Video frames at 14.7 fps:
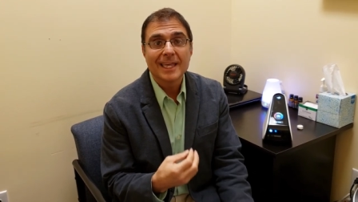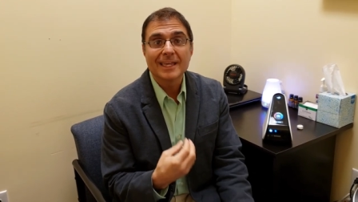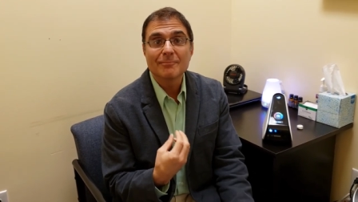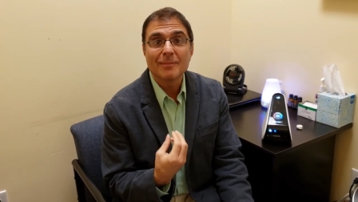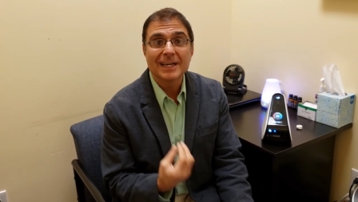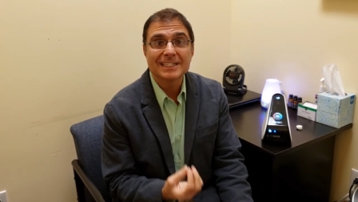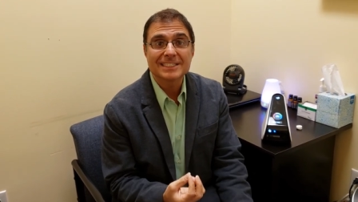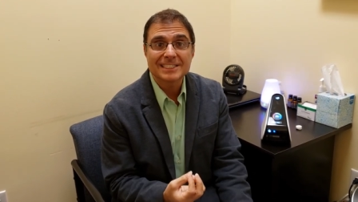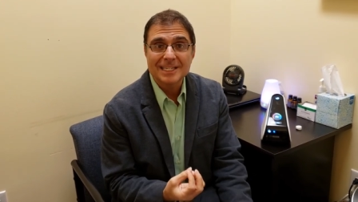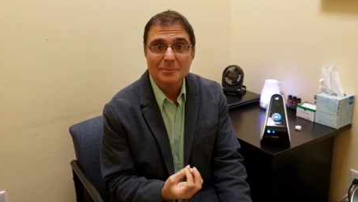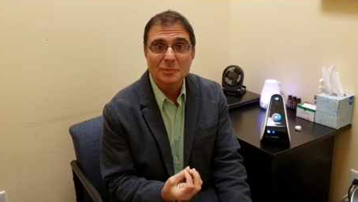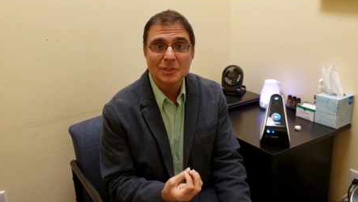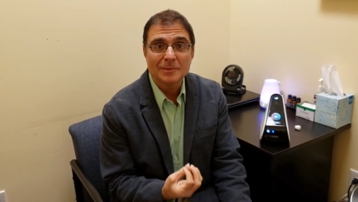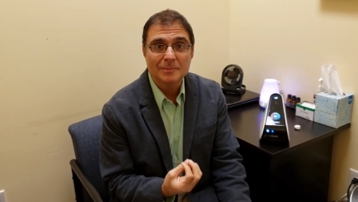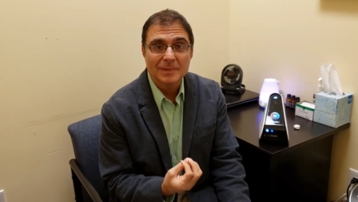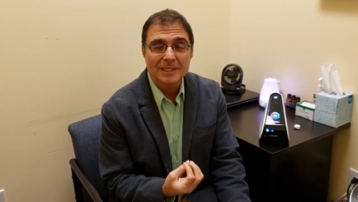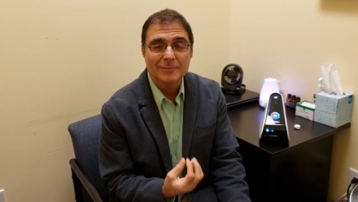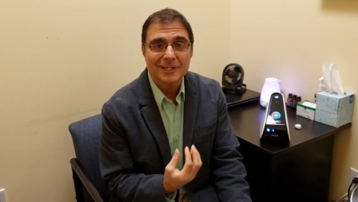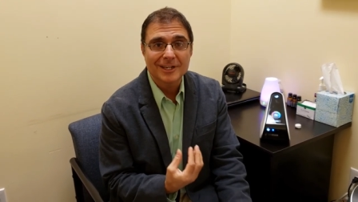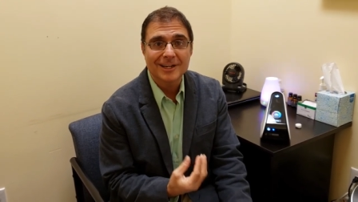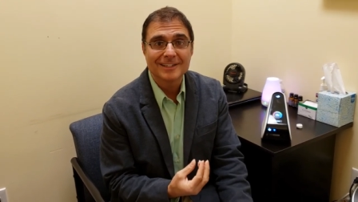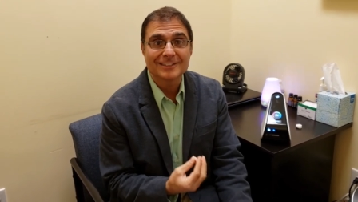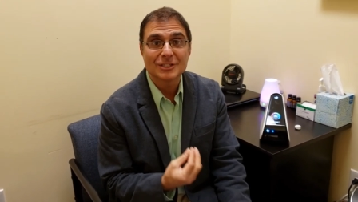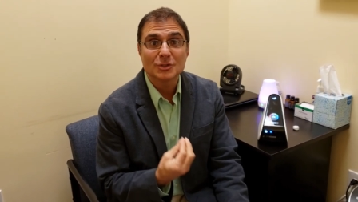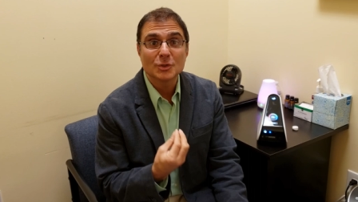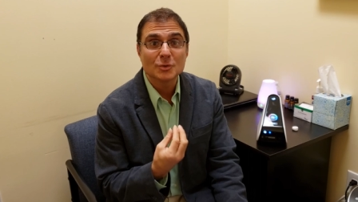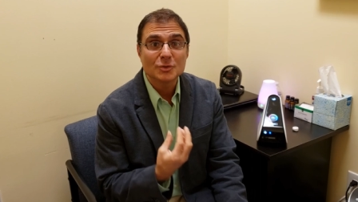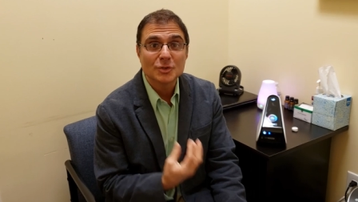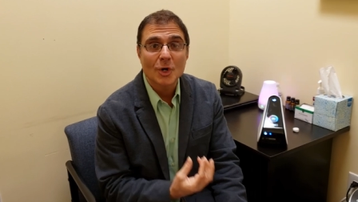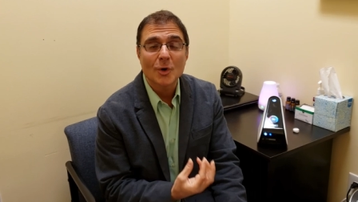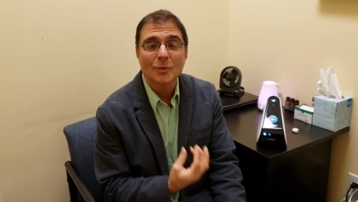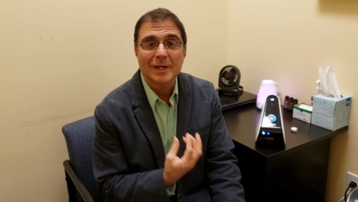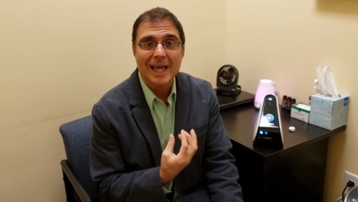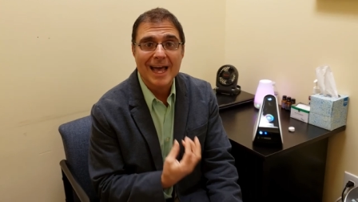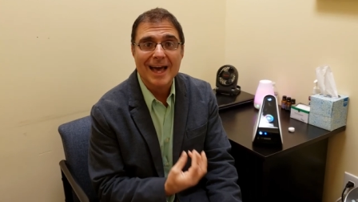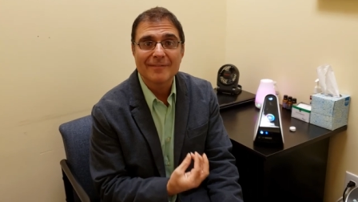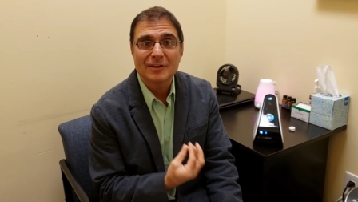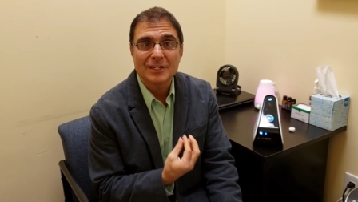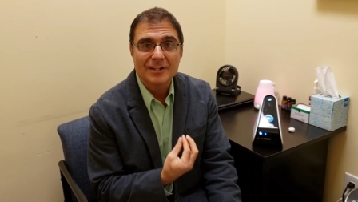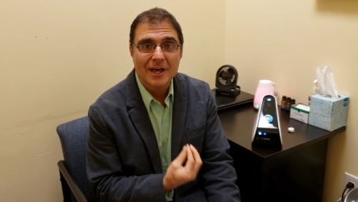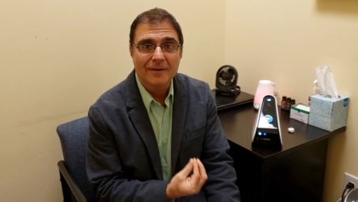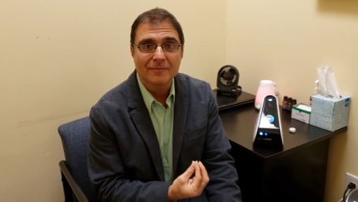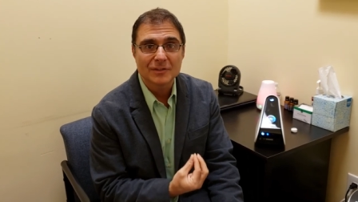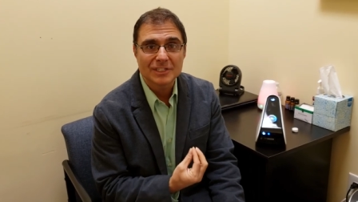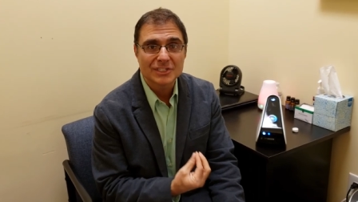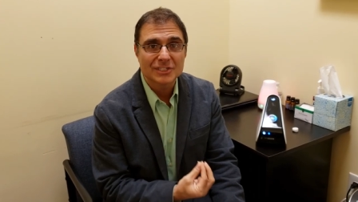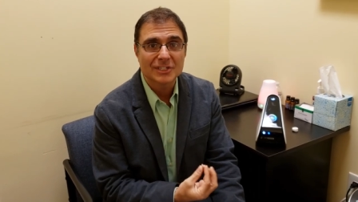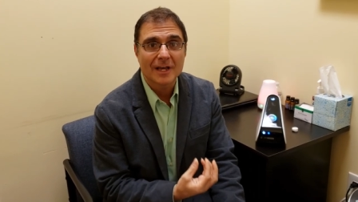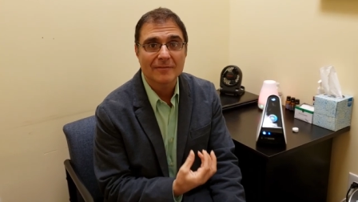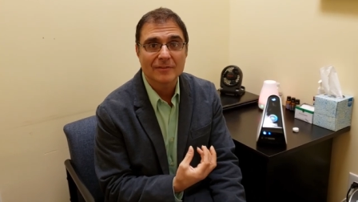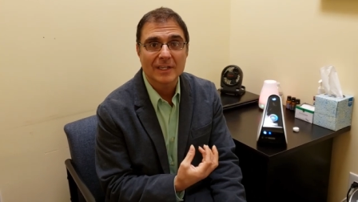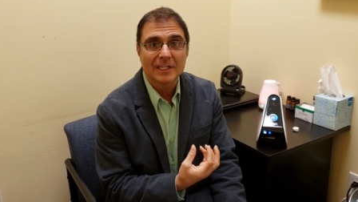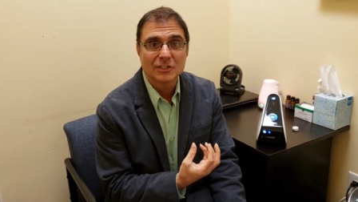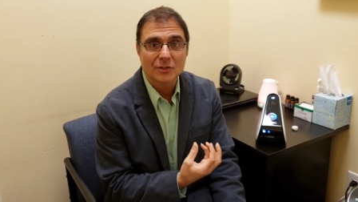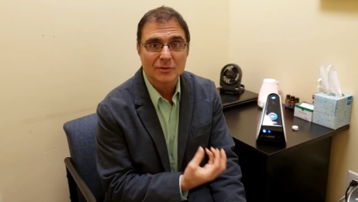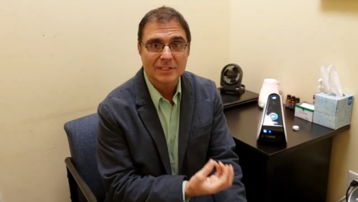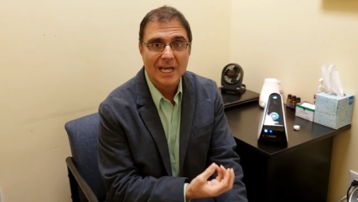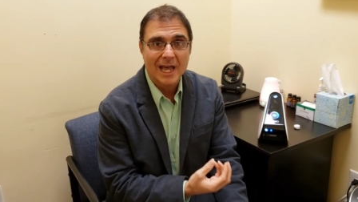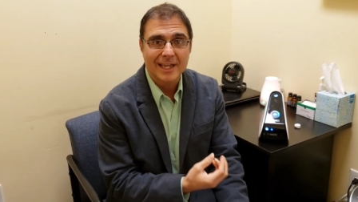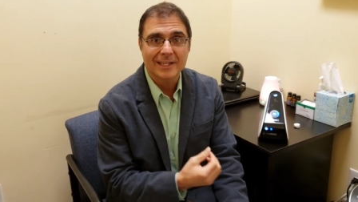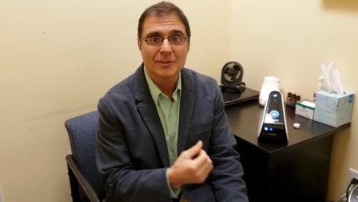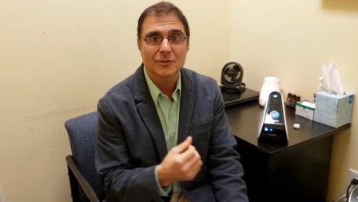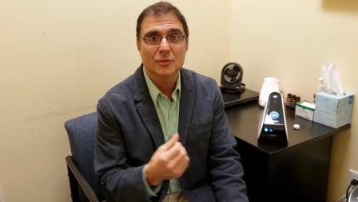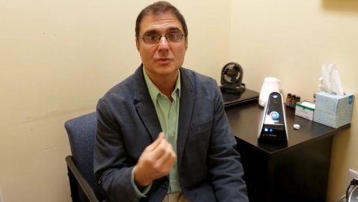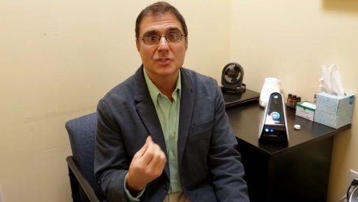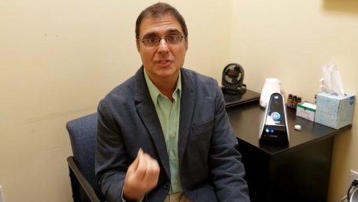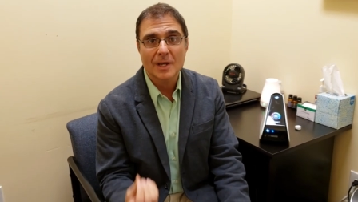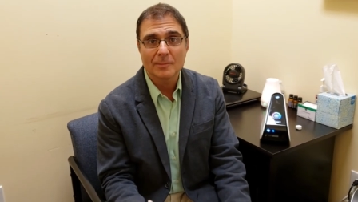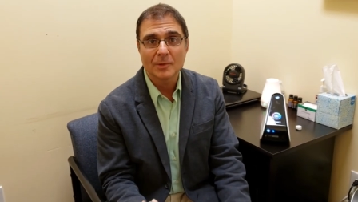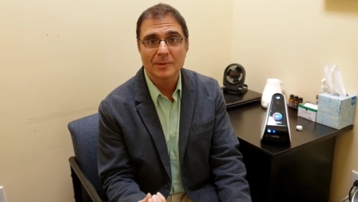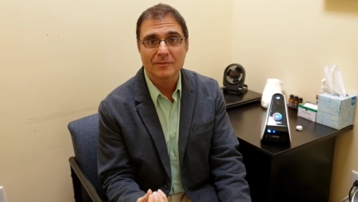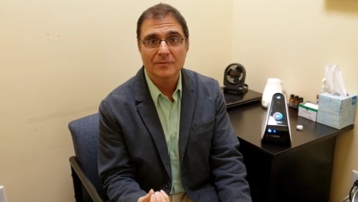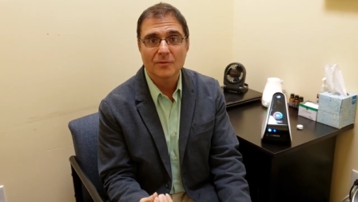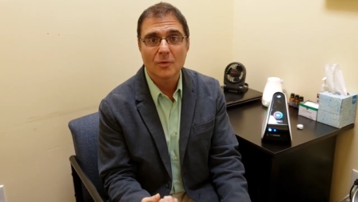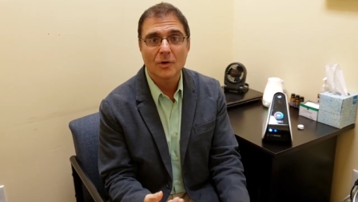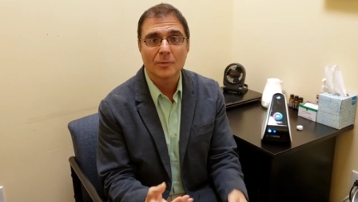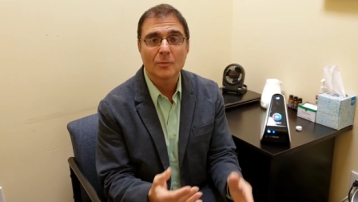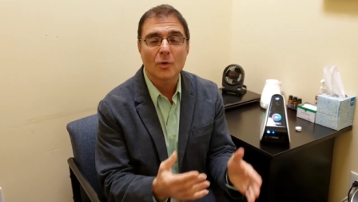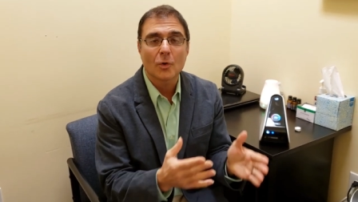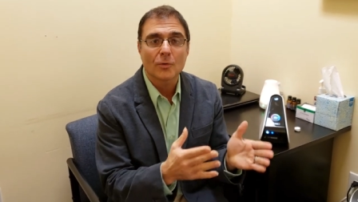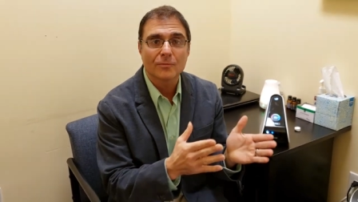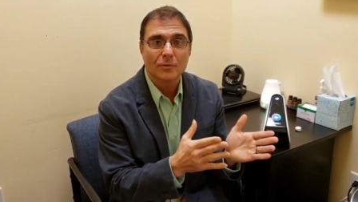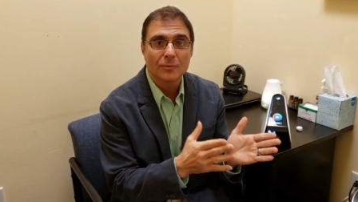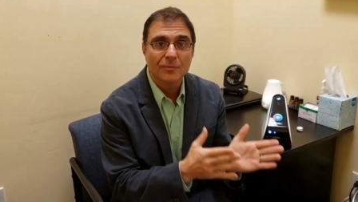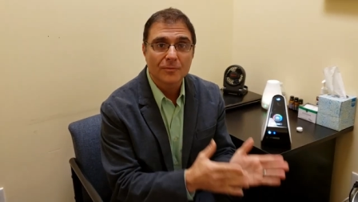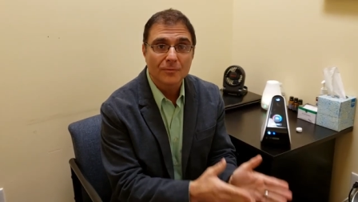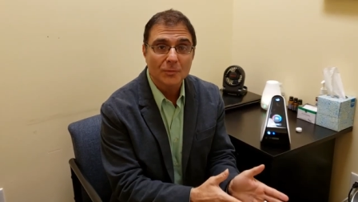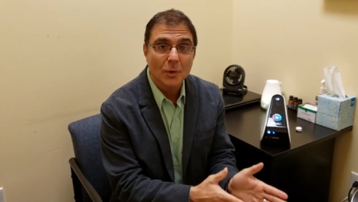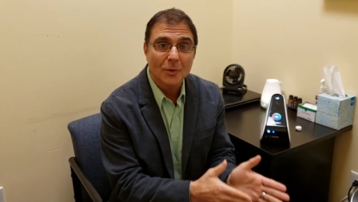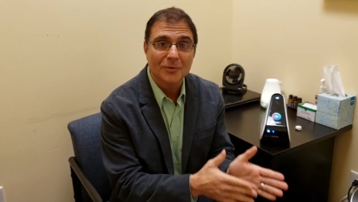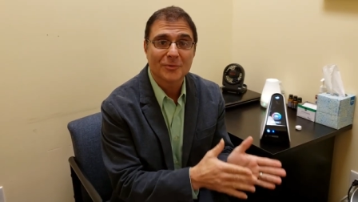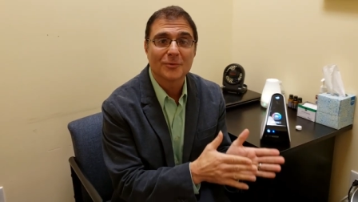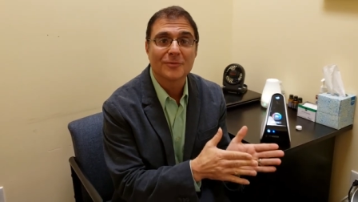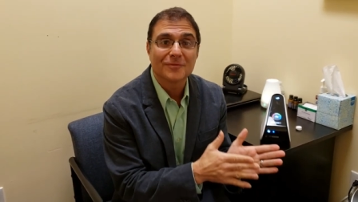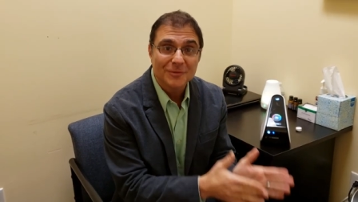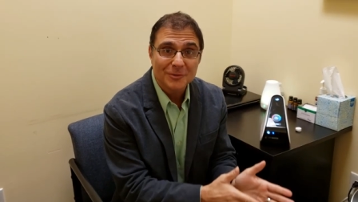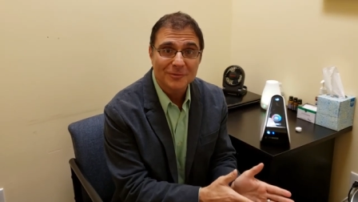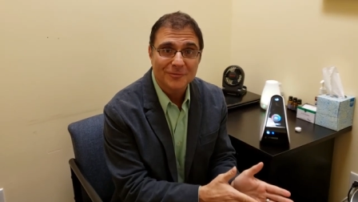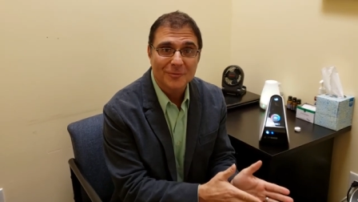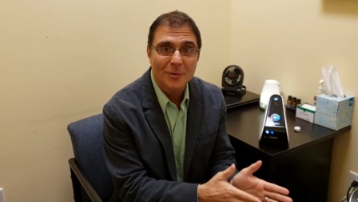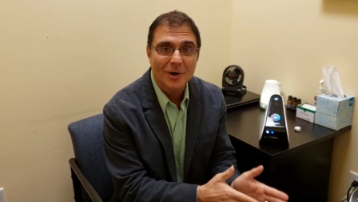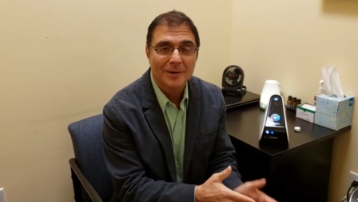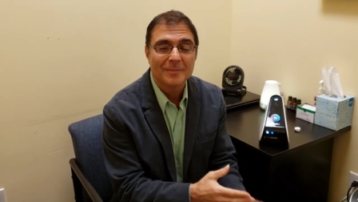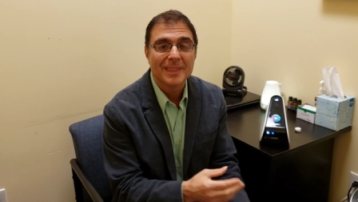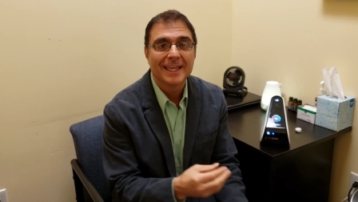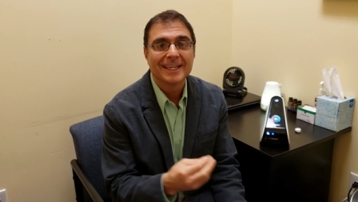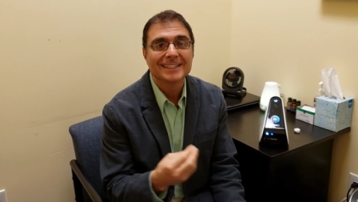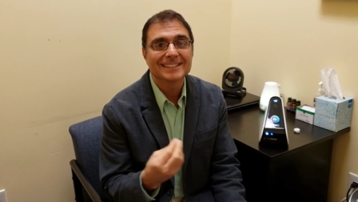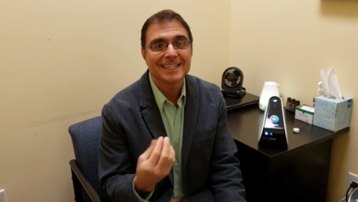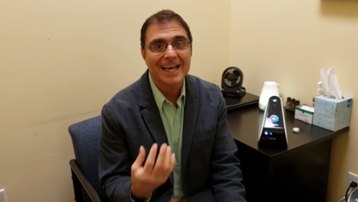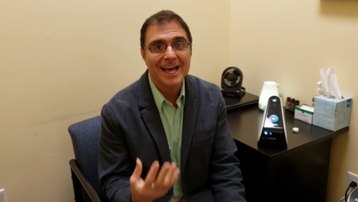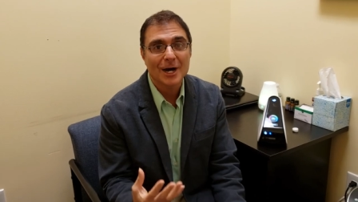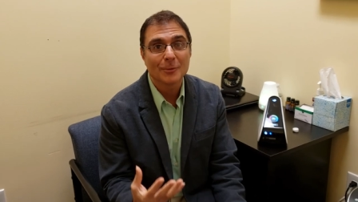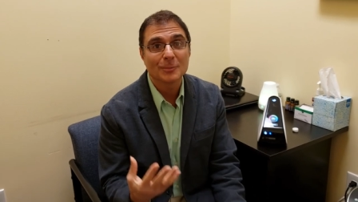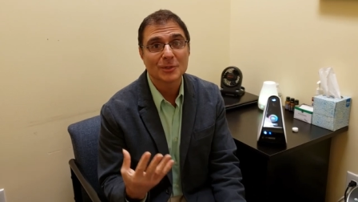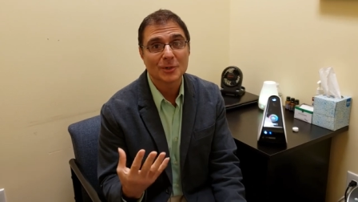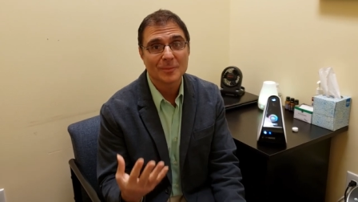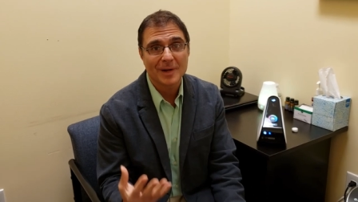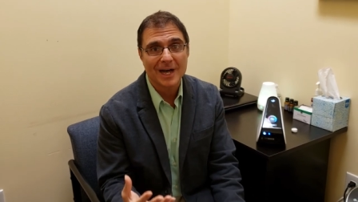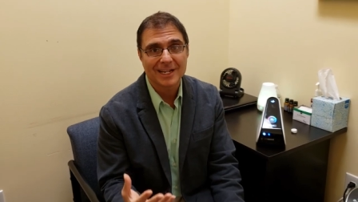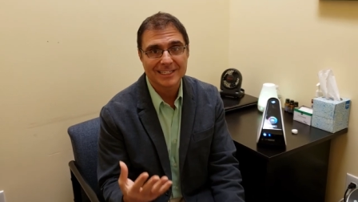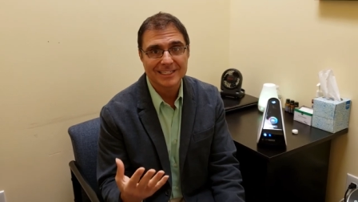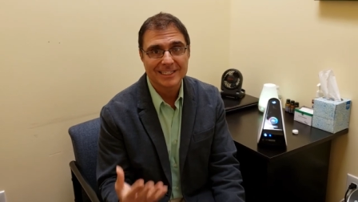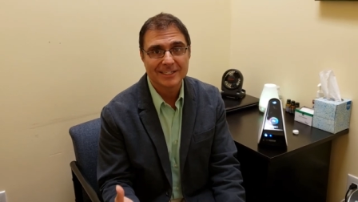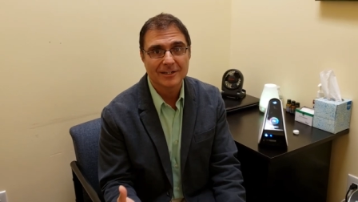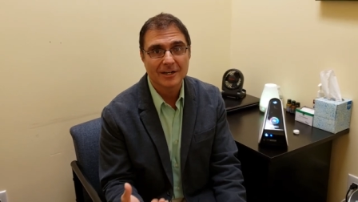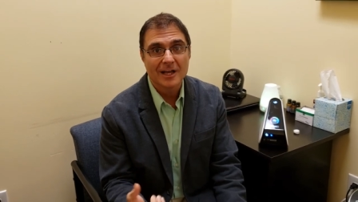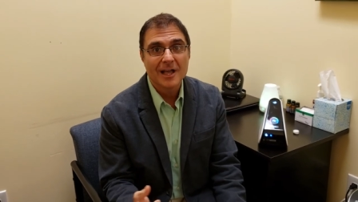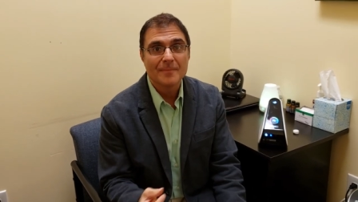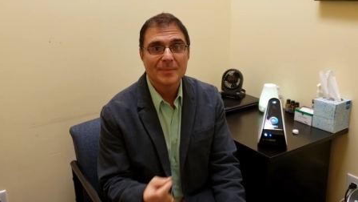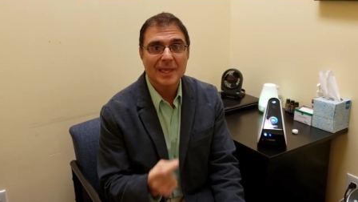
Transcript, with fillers: it might simply be because you don't have enough of the stuff in your diet through supplement form or through, or through food form to help your body heal.